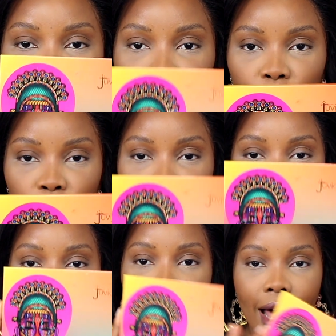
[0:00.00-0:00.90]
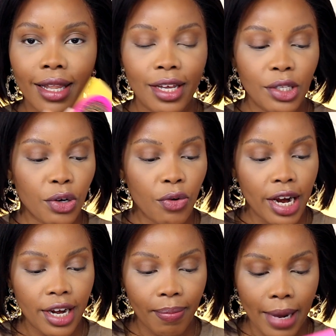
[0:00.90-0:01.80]
2 palette to
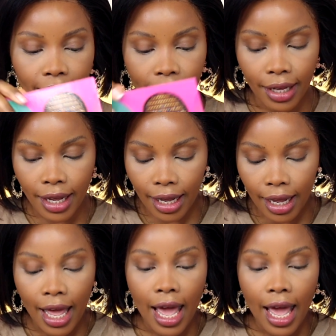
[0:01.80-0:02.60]
create my look,